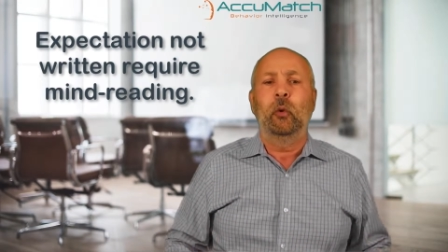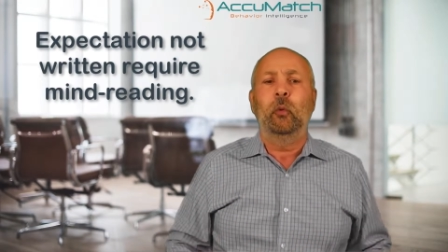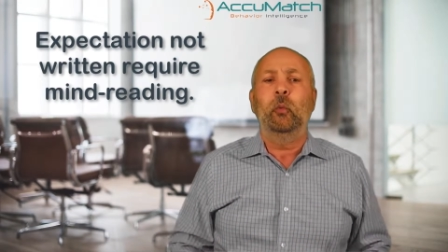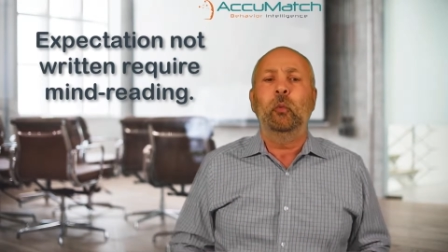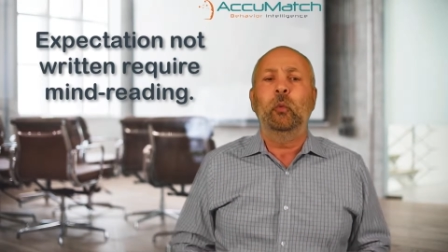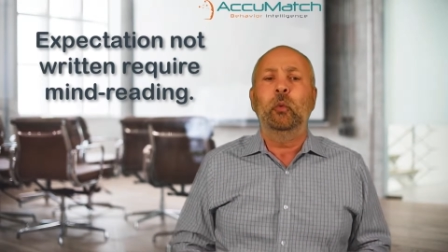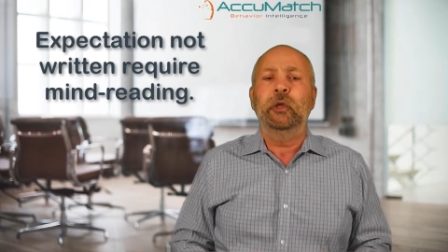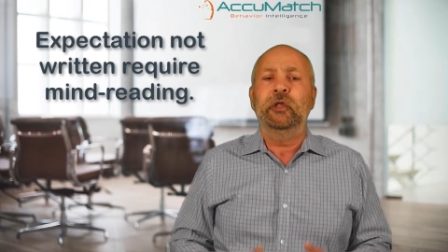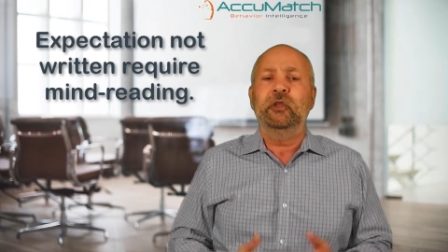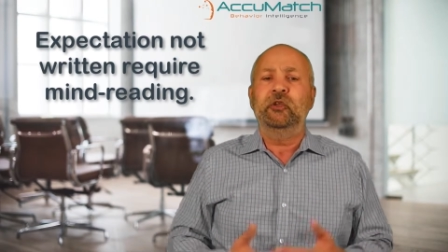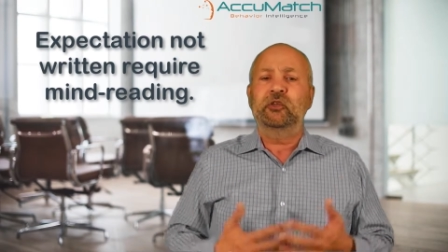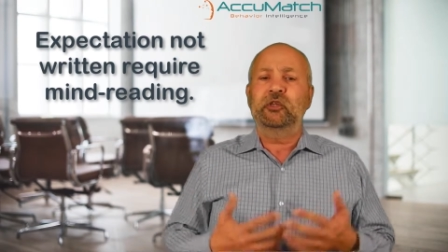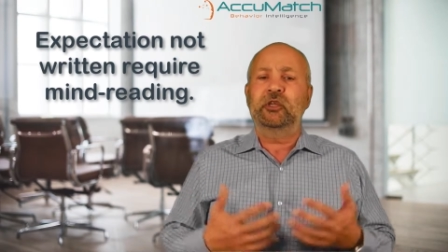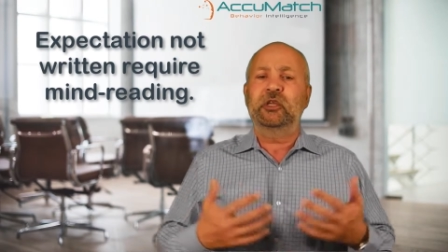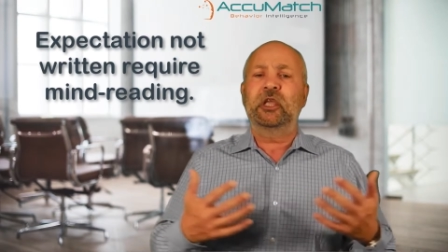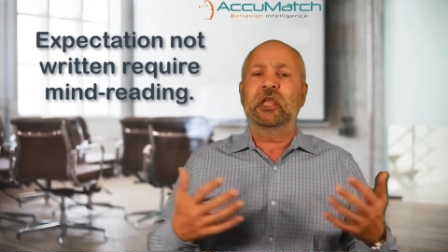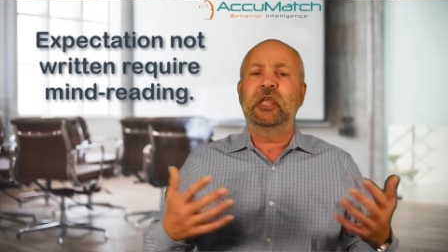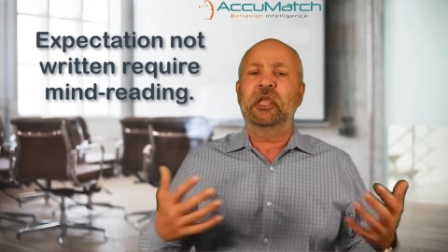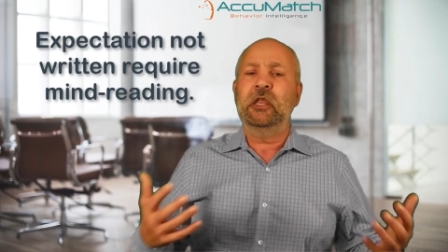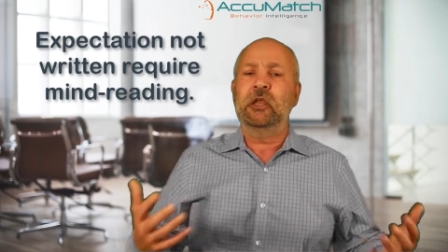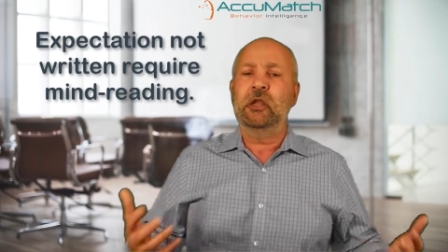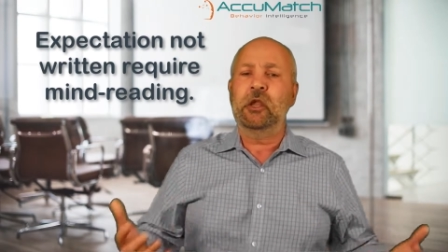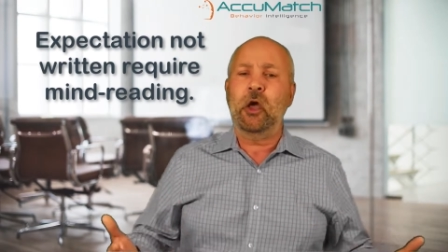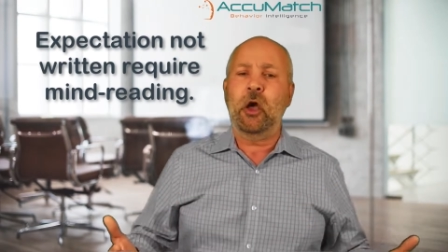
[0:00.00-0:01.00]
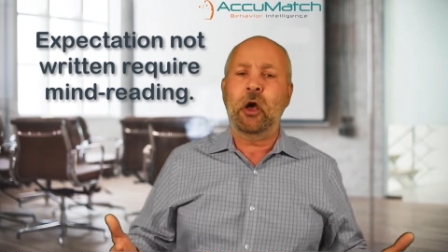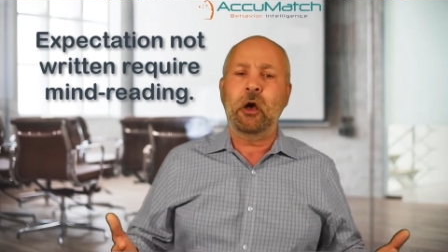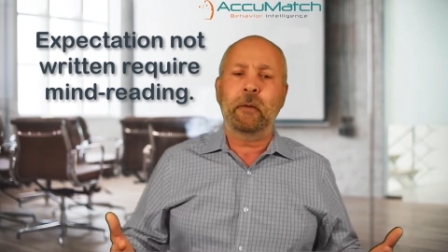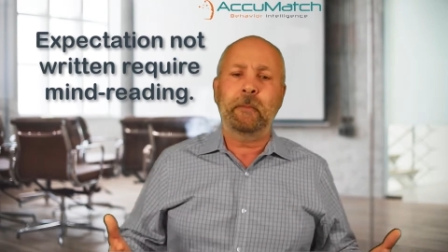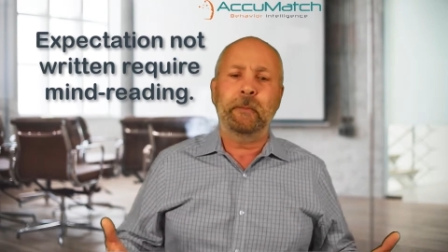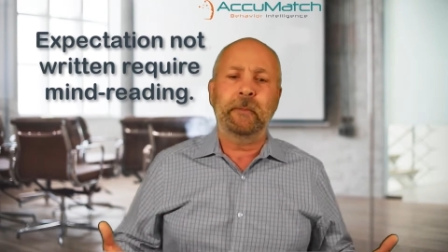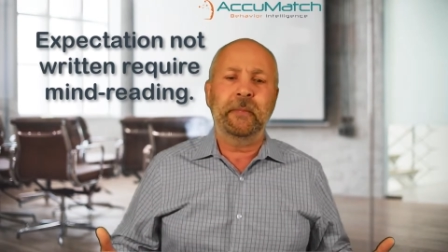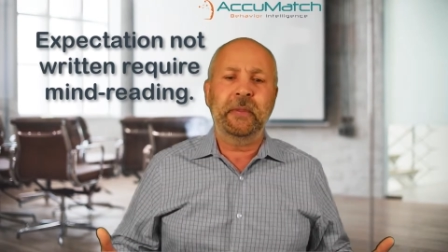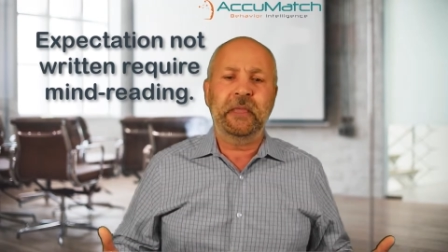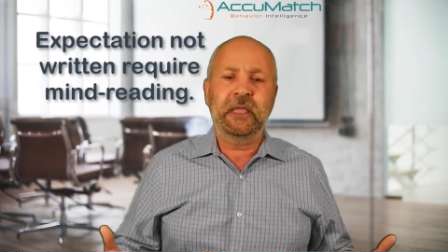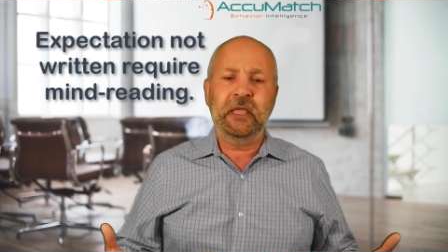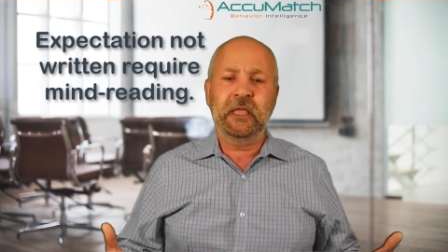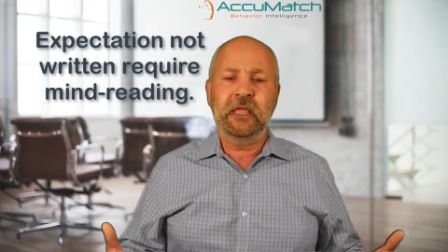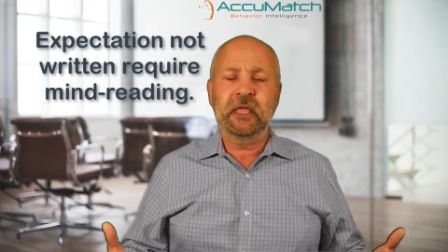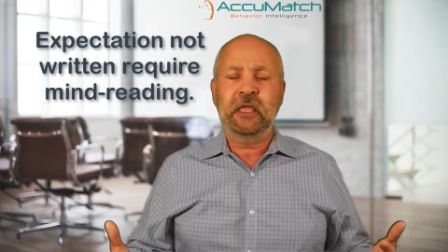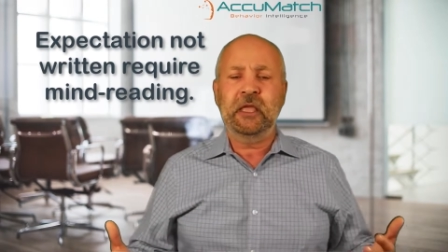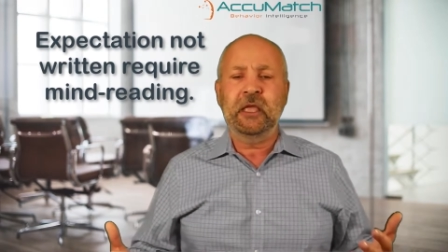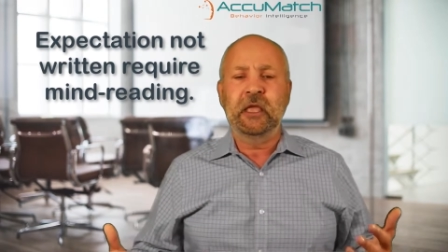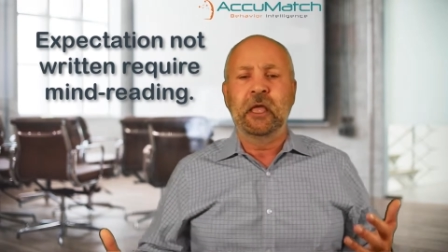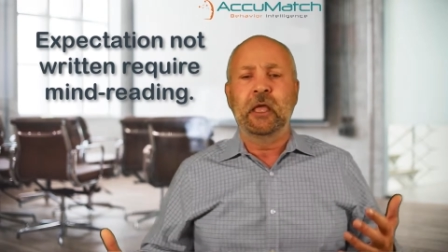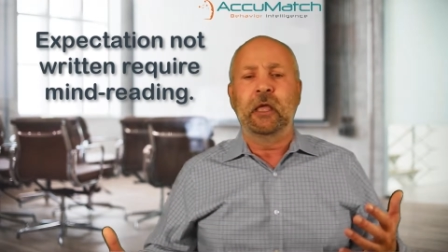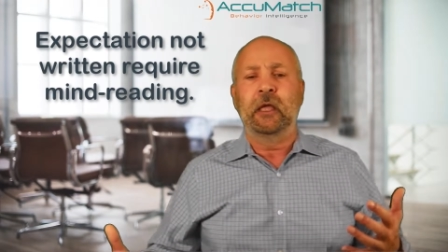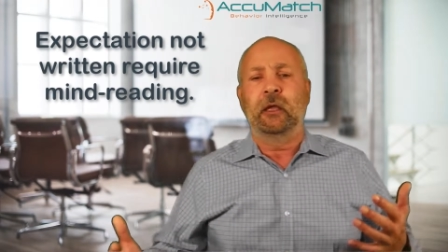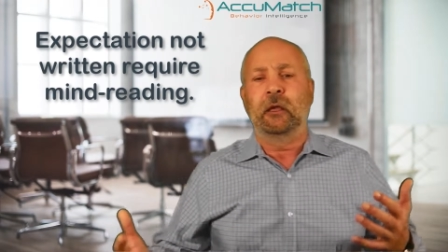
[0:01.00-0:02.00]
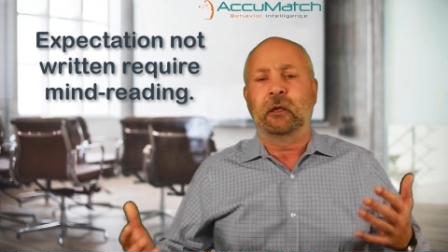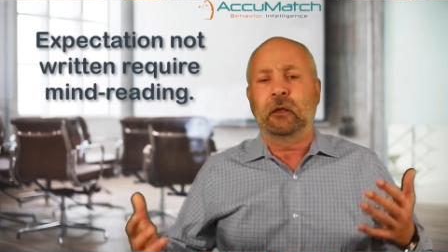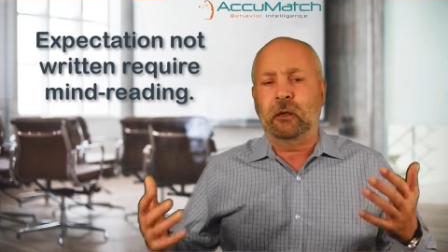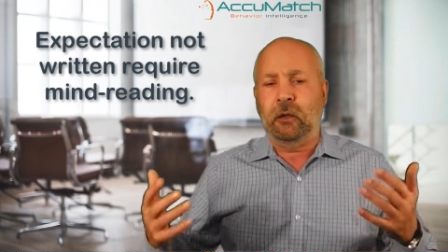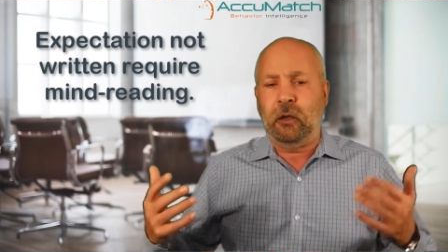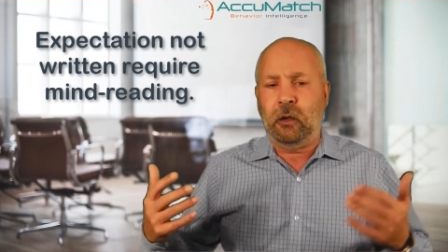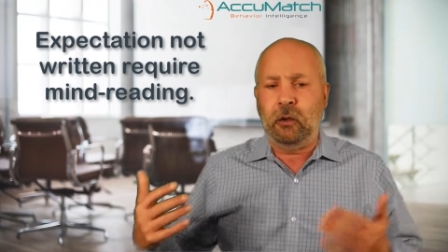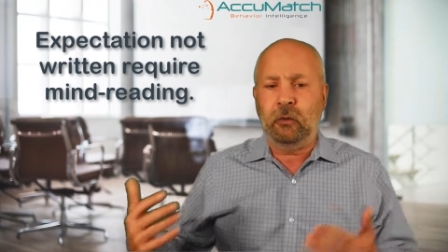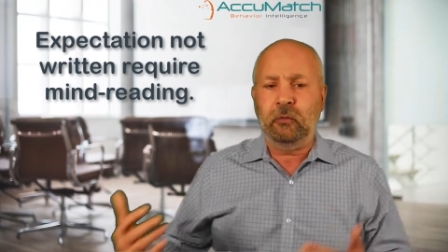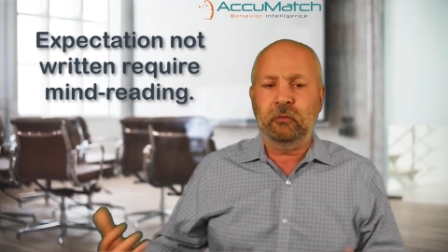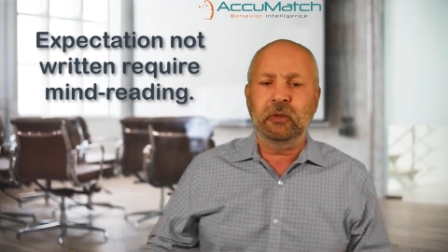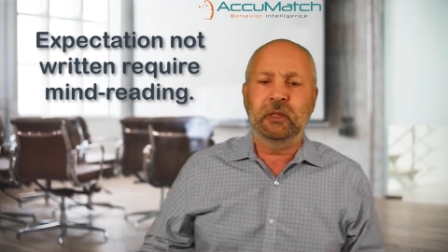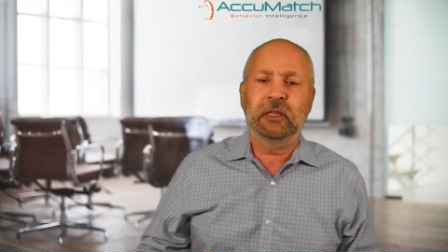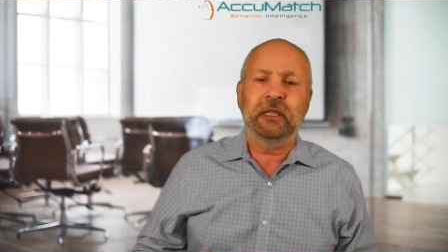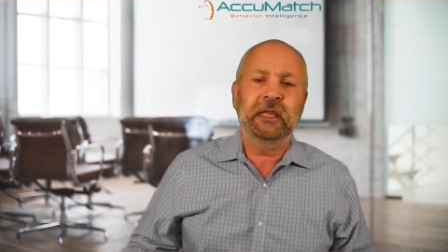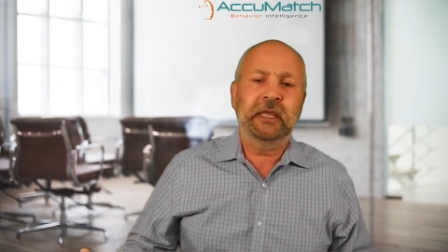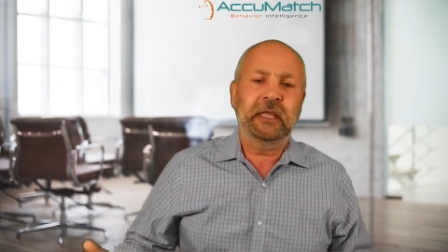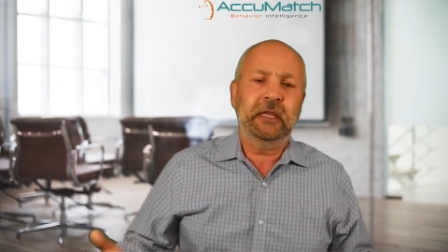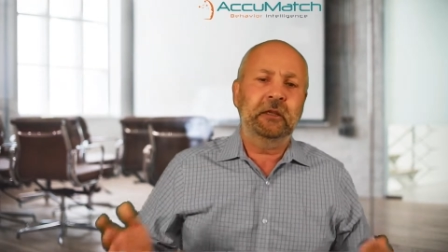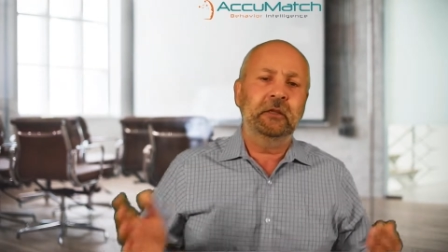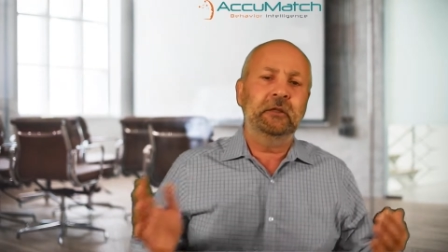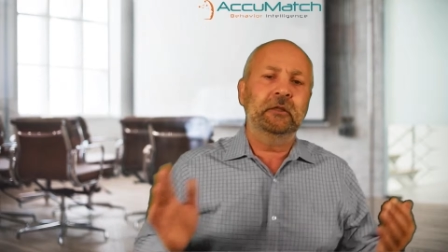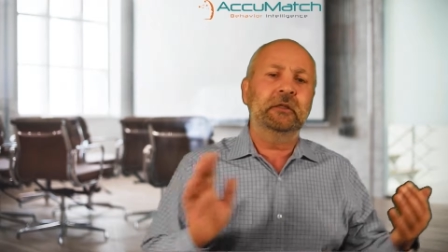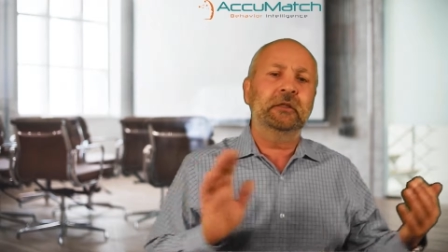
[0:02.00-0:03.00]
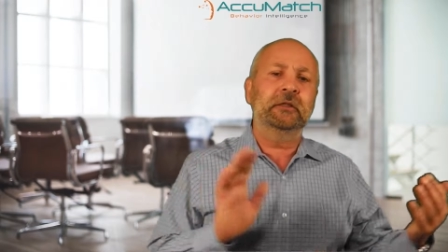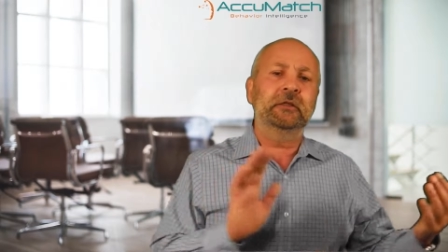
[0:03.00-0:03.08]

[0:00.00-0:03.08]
which cannot be correlated